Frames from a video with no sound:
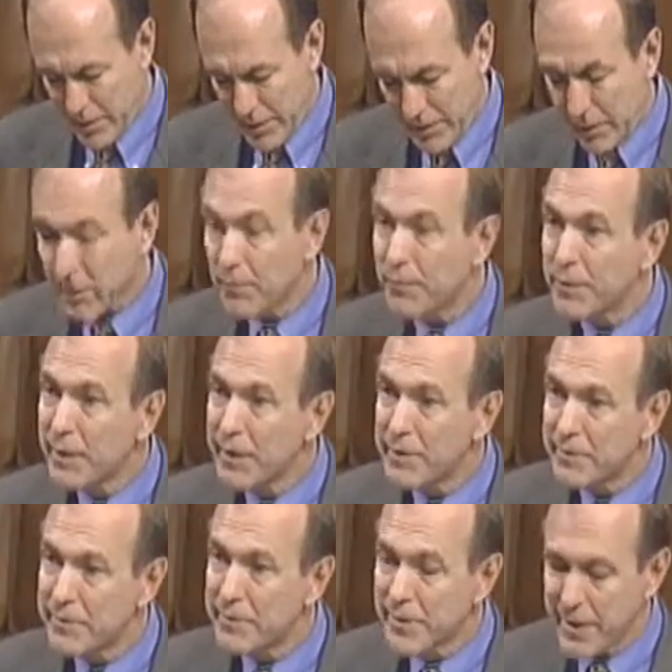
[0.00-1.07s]
and the
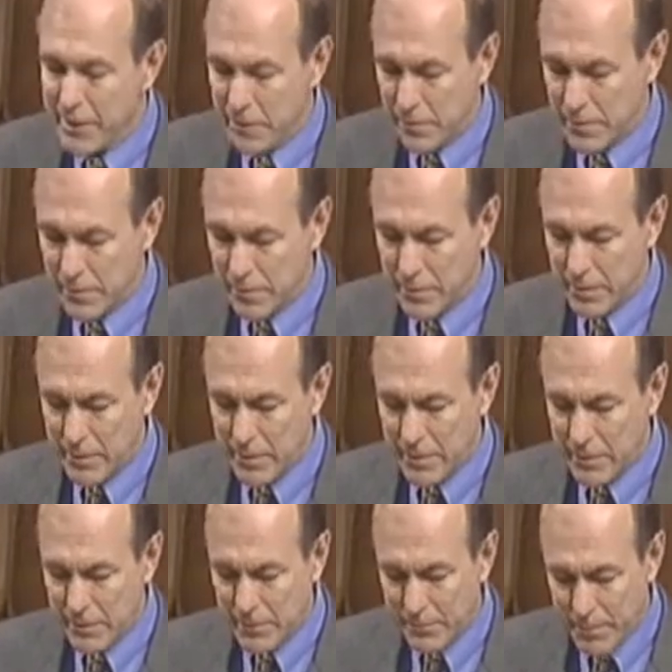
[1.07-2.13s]
complaints there
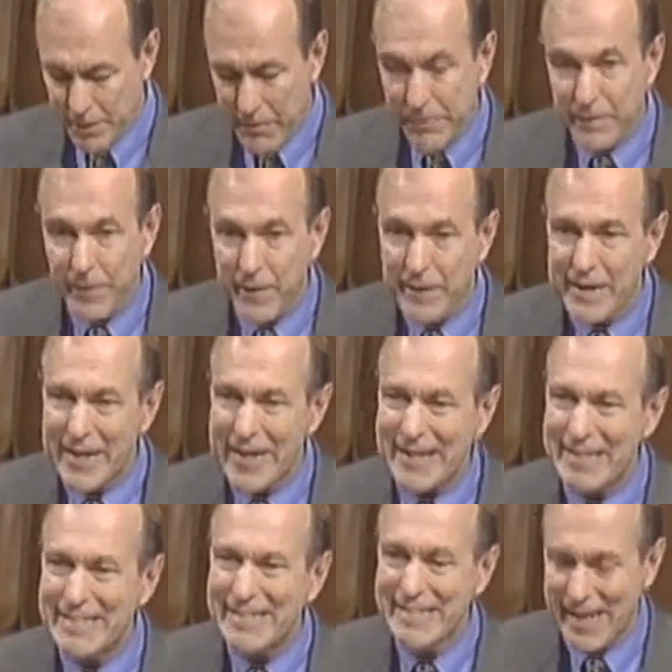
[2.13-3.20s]
specify
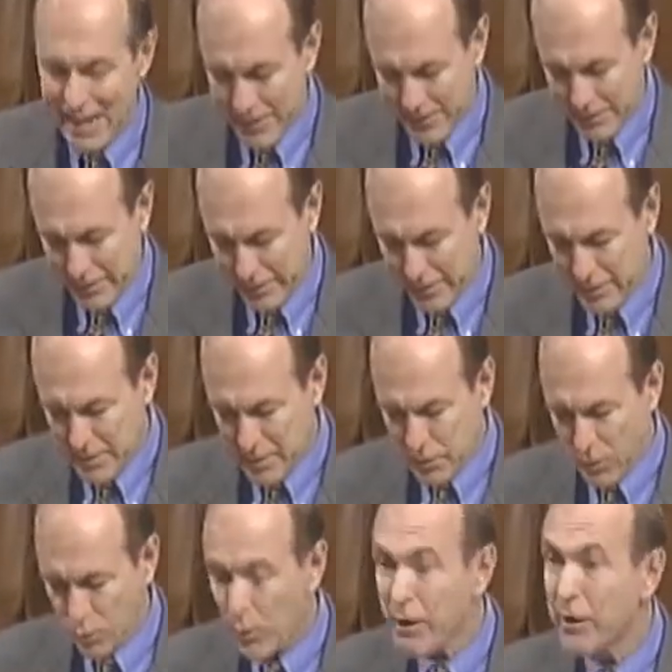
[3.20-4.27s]
exactly
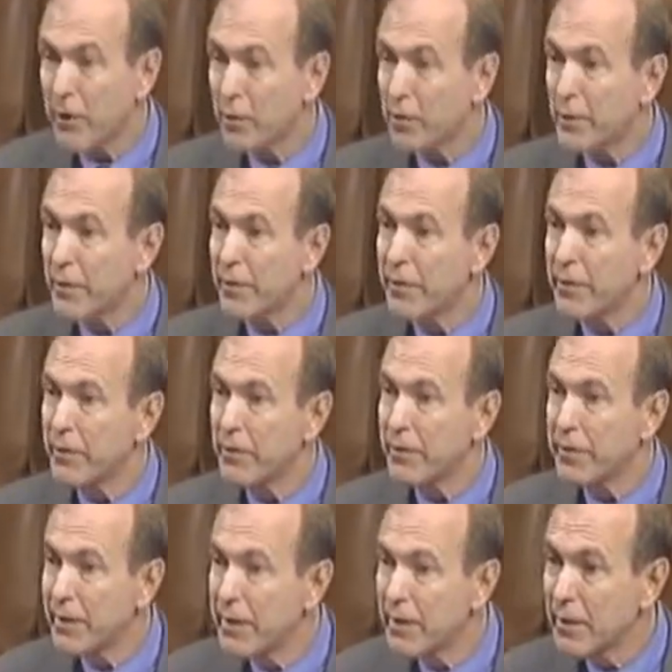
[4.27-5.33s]
where their
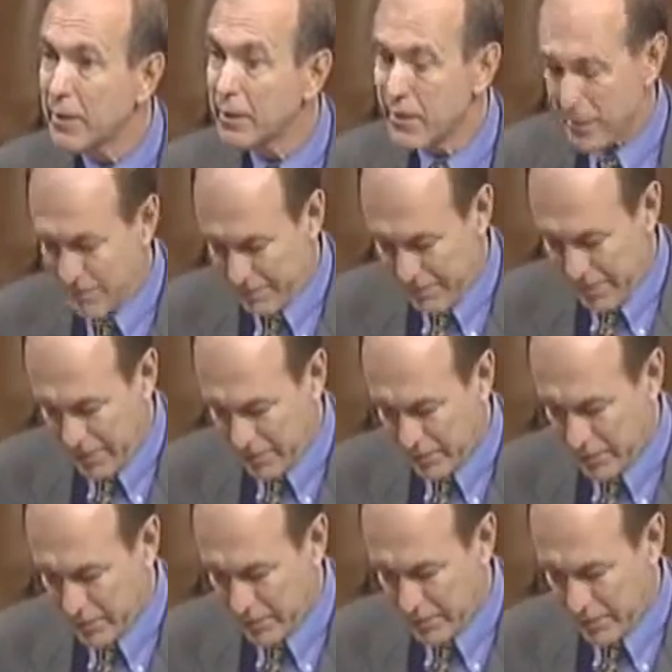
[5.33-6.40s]
king had failed.